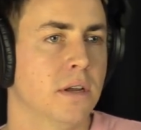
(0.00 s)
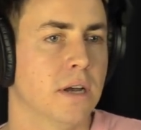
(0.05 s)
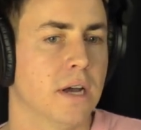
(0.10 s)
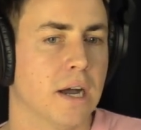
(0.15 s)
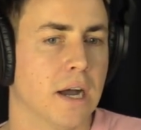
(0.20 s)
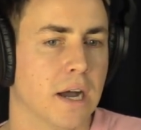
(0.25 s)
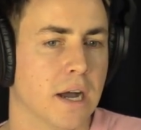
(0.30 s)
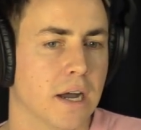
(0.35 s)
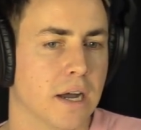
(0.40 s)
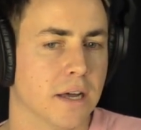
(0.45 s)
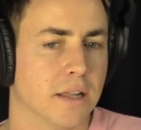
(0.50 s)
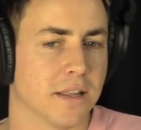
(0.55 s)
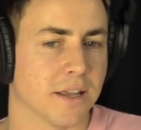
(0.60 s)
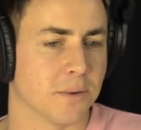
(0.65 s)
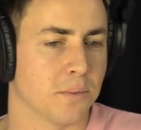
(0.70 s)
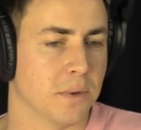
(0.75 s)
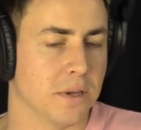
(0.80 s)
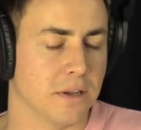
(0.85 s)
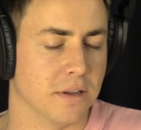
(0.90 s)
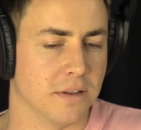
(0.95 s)
Uh,
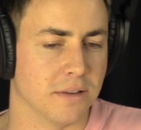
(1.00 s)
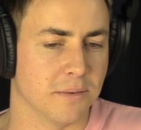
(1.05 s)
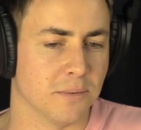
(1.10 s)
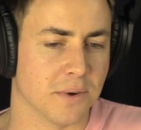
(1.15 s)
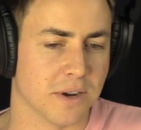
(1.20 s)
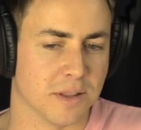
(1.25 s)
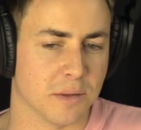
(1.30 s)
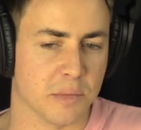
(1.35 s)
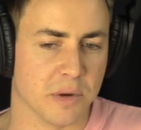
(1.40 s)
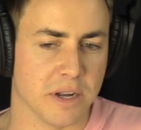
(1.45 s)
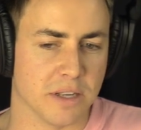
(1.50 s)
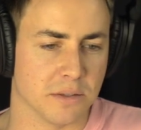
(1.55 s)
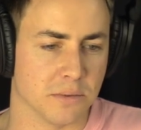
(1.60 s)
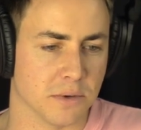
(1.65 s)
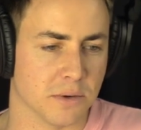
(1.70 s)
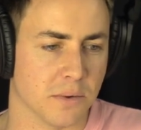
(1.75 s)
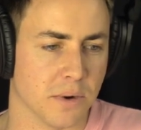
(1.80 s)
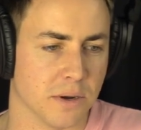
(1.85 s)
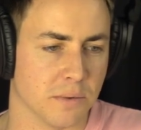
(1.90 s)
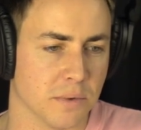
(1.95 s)
like we, one of the brands we
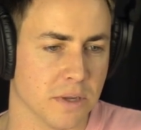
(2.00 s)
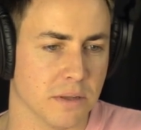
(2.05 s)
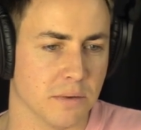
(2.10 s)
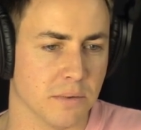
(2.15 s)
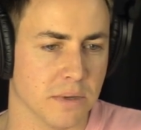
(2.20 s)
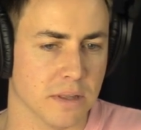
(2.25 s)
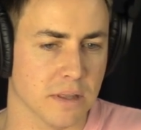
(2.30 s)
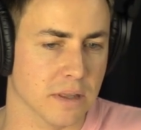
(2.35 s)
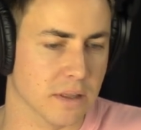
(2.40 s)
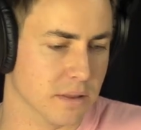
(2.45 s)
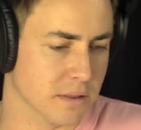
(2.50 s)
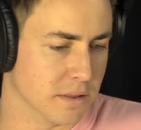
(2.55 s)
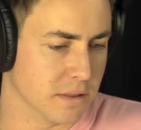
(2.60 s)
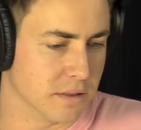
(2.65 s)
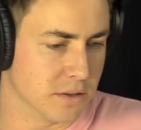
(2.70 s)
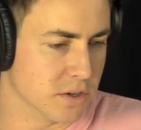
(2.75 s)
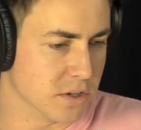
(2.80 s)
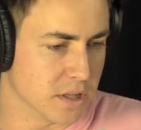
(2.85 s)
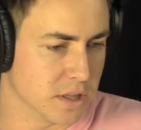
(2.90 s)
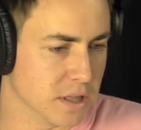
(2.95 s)
acquired, we we
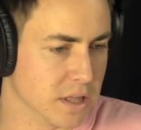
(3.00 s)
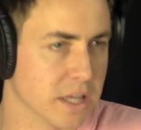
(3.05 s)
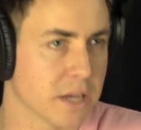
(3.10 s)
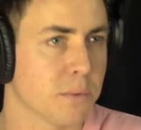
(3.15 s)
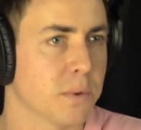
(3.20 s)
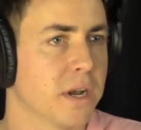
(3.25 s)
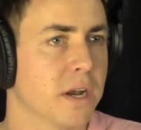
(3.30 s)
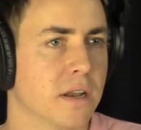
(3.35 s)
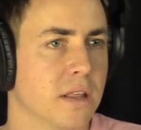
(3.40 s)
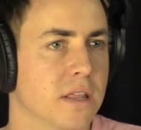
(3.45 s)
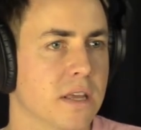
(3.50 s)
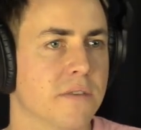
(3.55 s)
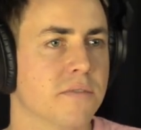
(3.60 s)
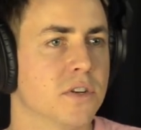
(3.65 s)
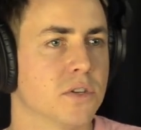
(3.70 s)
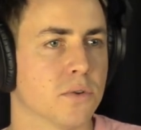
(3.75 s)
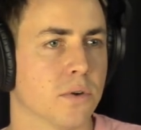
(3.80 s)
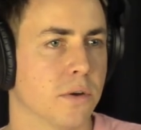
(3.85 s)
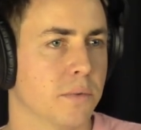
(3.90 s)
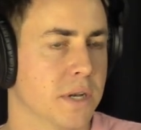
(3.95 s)
just liquidated the
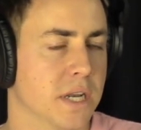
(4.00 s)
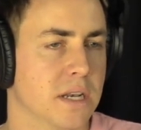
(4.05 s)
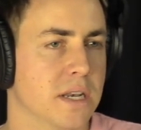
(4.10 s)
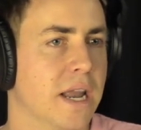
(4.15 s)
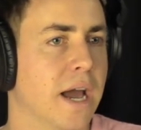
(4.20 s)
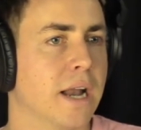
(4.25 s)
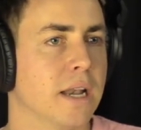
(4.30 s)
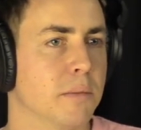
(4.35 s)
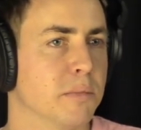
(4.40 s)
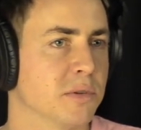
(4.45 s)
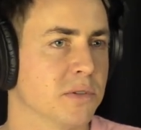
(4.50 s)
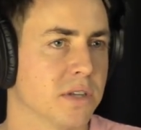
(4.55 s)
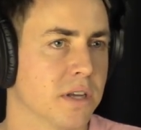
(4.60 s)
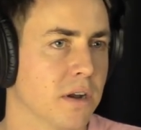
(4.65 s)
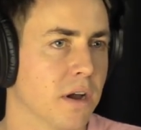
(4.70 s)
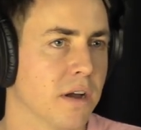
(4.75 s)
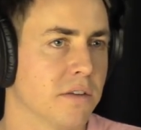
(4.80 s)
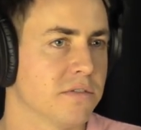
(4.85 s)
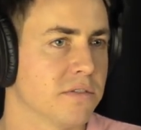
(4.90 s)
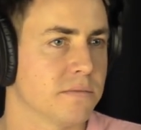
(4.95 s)
inventory. We did ninety
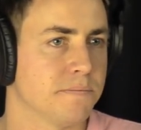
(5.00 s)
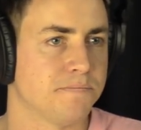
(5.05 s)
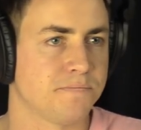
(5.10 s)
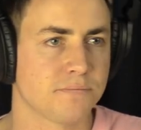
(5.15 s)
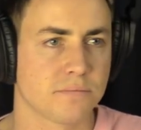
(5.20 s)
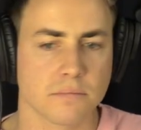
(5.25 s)
percent off.